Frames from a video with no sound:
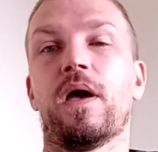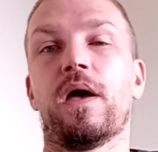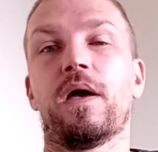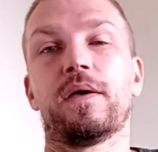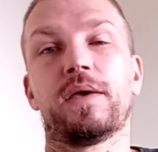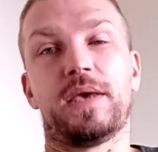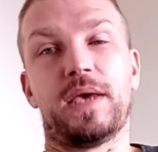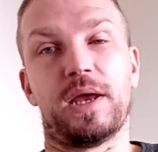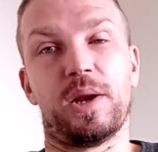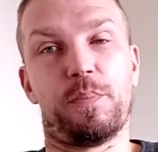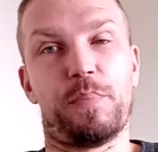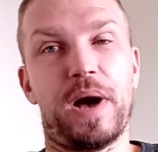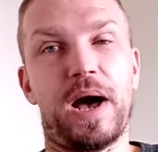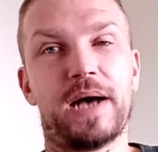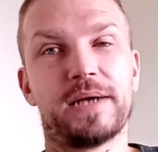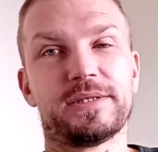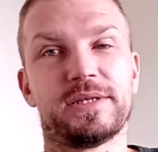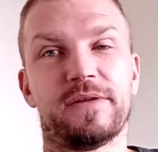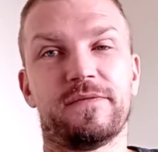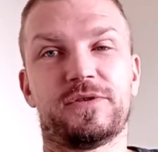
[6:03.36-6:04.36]
He had a
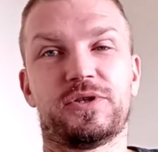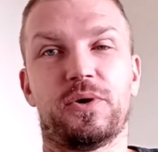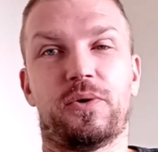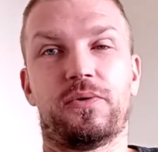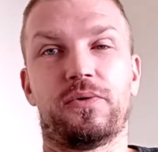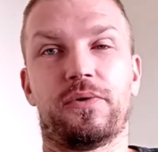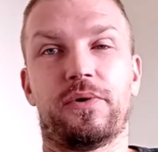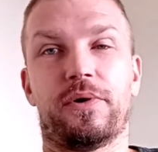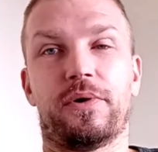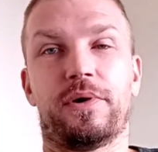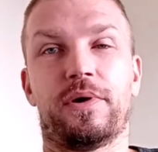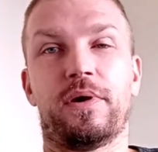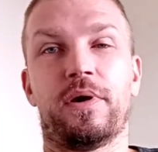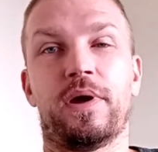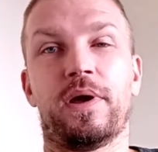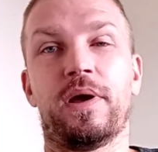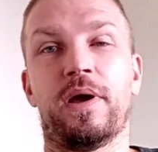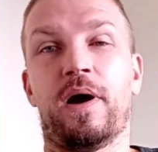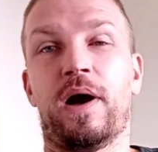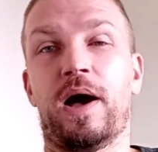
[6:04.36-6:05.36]
positive
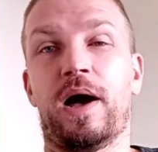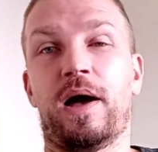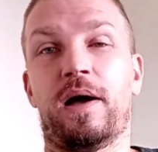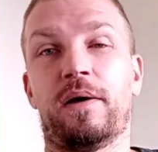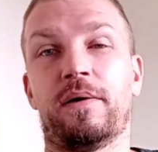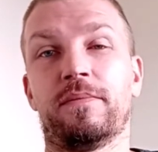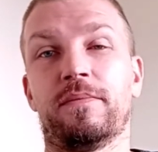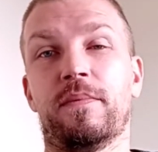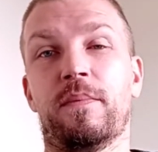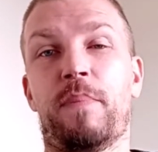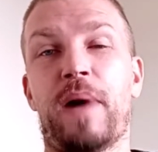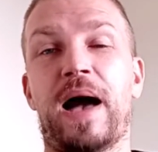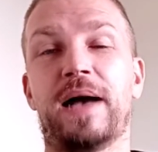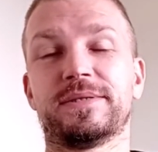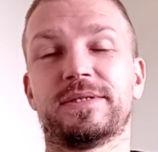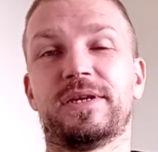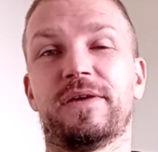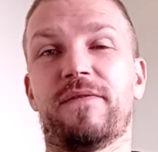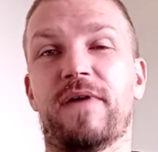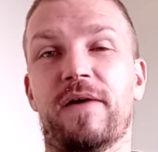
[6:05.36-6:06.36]

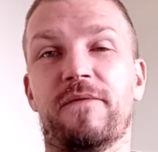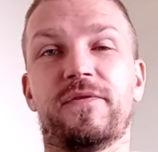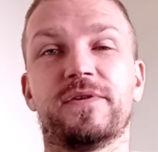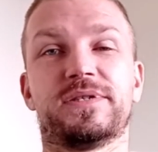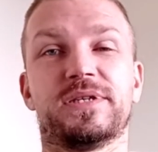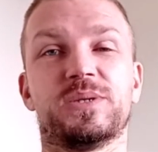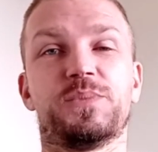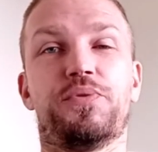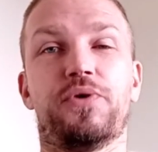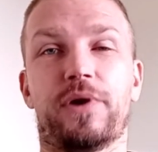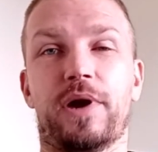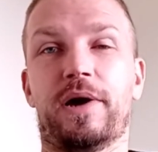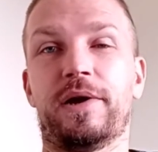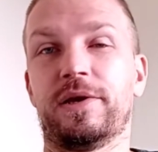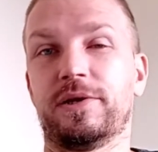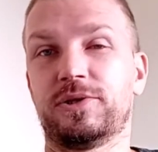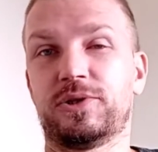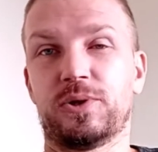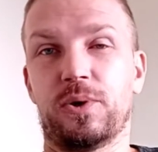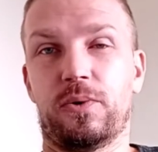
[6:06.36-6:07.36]
positive emphasis put on
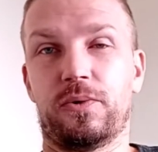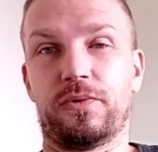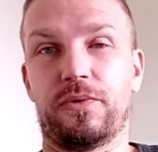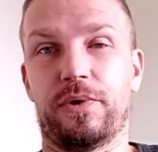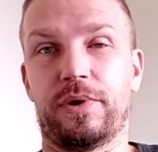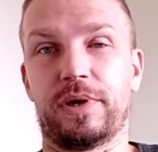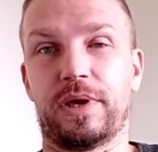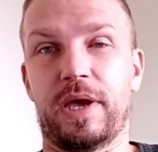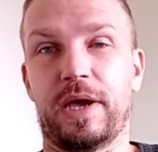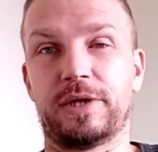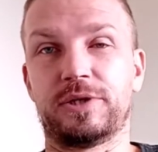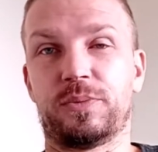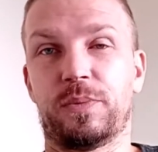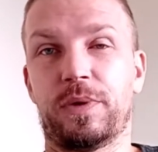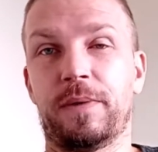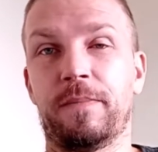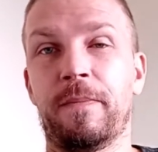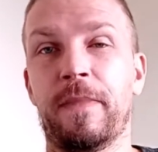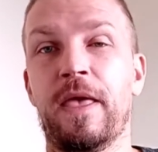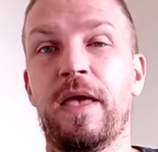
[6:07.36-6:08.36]
his shoulder
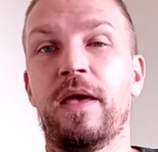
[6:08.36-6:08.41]
engagement.